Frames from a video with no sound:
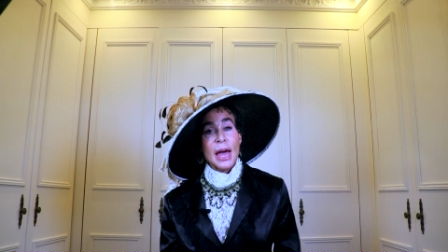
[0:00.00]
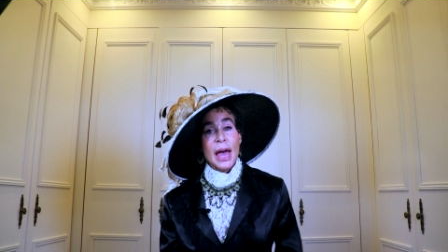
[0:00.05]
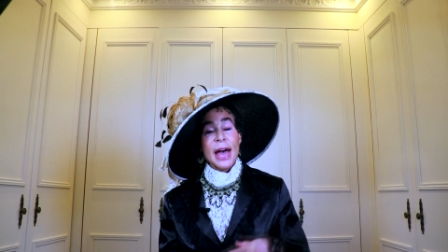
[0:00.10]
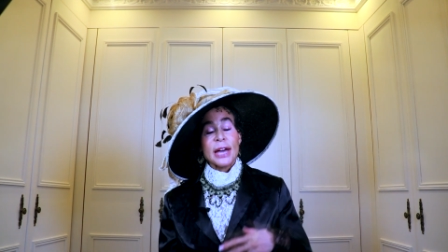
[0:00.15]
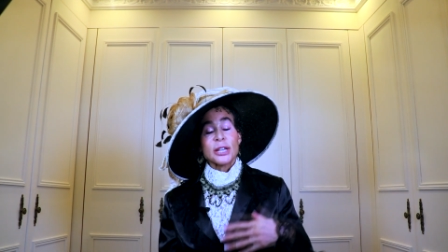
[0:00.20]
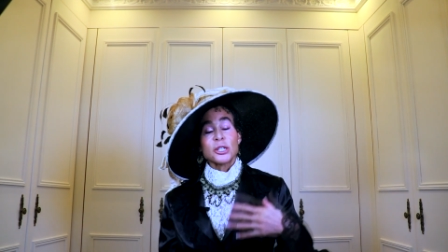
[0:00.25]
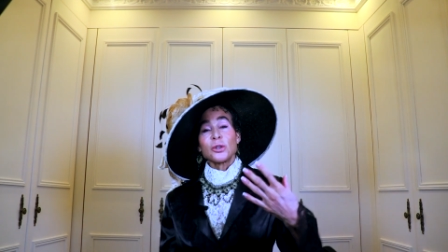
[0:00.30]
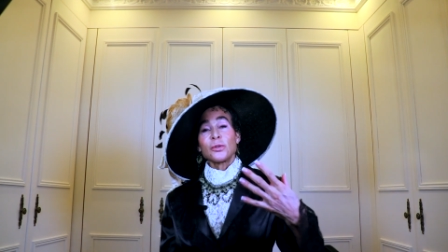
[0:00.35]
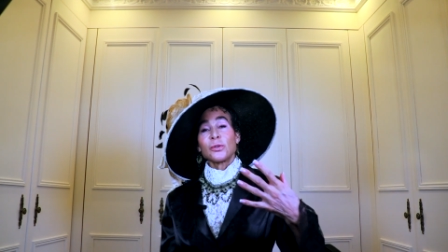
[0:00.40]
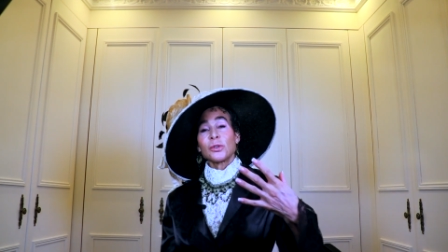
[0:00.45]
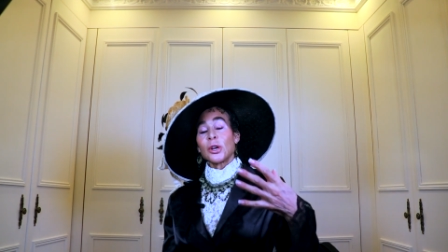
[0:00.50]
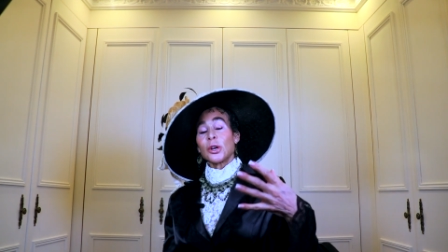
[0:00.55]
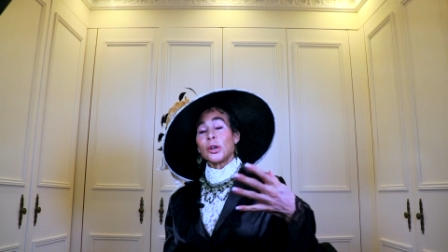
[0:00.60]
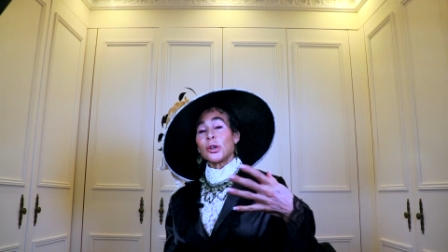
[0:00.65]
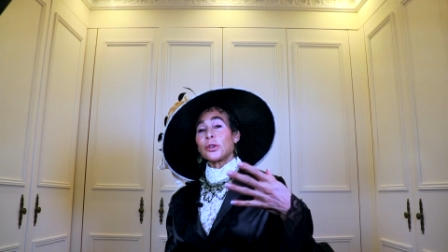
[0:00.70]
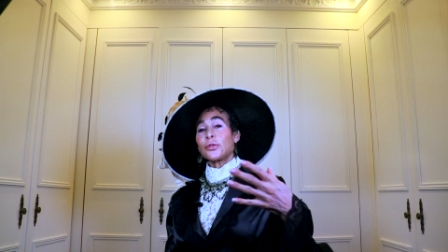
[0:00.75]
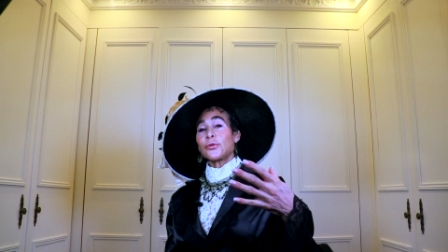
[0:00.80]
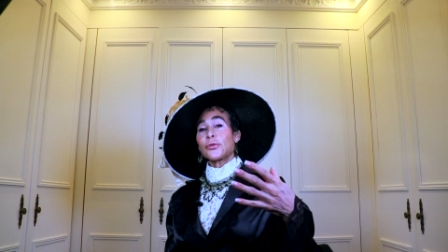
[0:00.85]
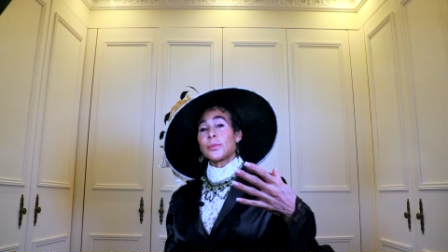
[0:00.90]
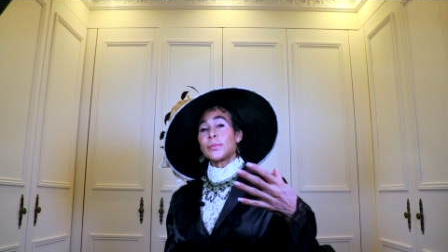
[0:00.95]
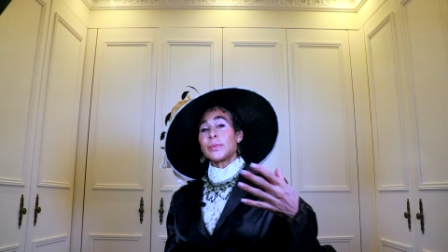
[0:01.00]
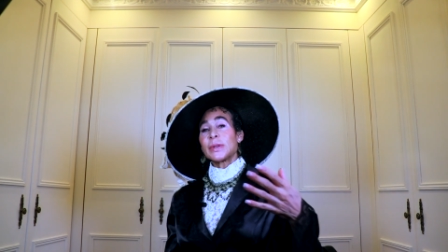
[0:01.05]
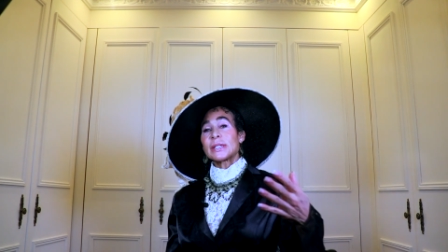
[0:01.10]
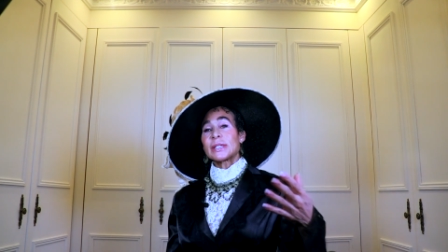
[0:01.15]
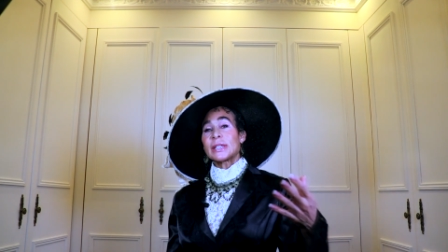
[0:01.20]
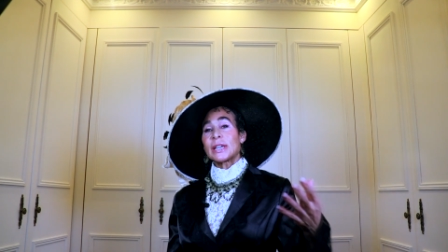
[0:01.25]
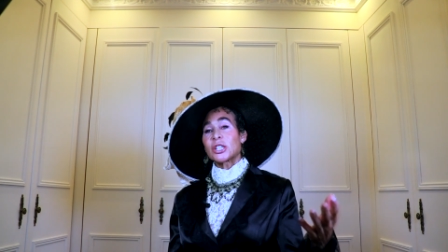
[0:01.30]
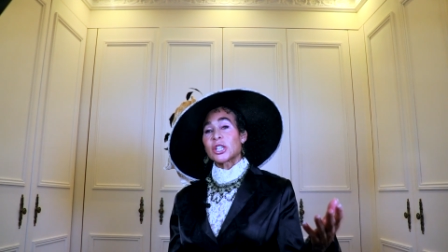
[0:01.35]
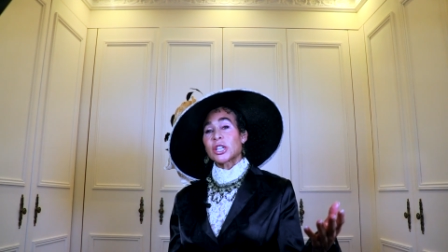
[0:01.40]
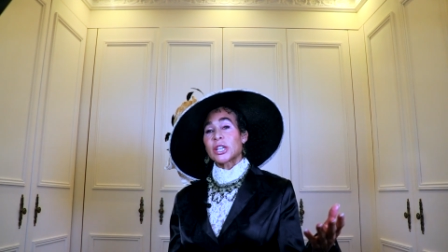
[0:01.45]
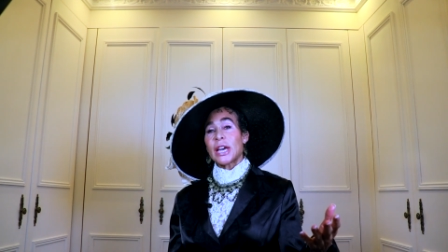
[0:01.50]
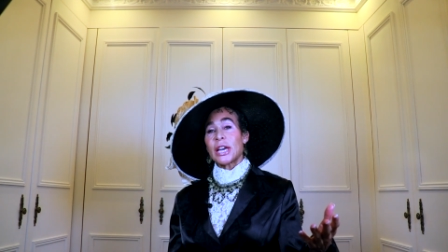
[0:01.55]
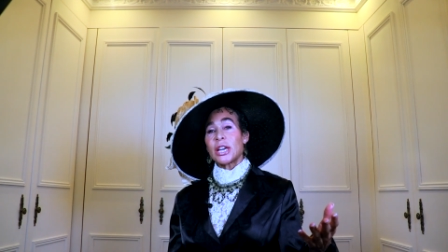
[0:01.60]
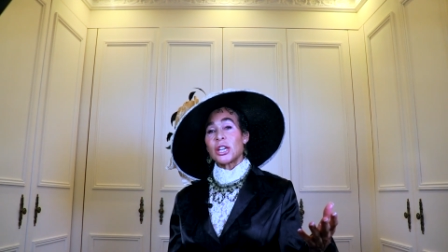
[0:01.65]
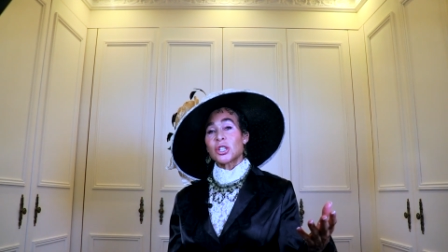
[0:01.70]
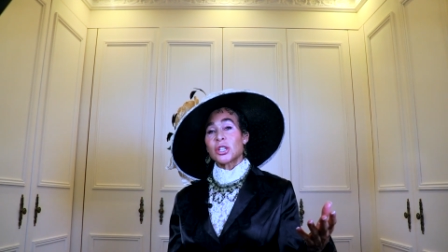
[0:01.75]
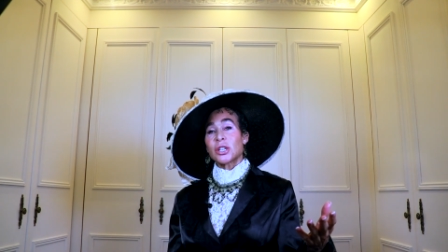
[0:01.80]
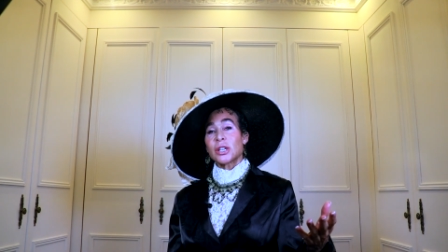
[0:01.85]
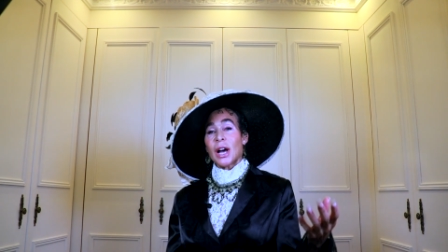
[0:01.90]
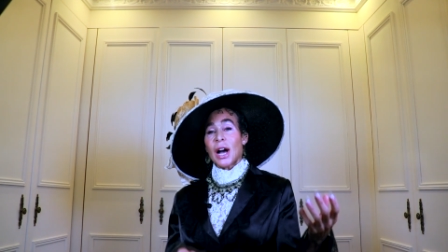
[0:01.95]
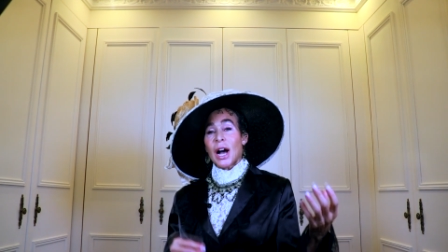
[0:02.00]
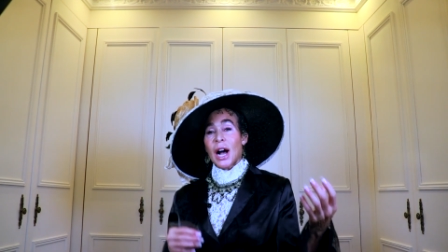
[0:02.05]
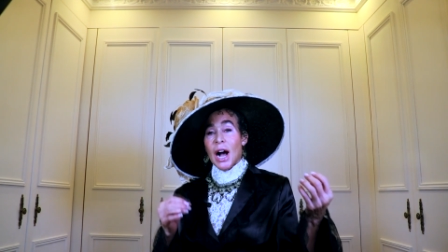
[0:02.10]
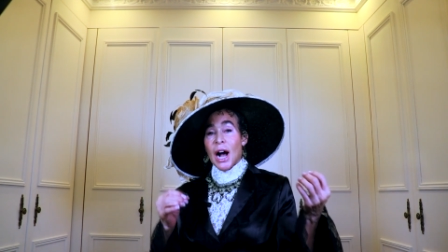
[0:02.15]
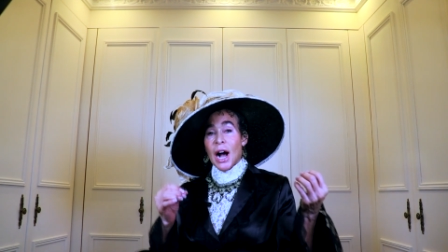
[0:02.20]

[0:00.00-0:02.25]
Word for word: As you've learned from this education,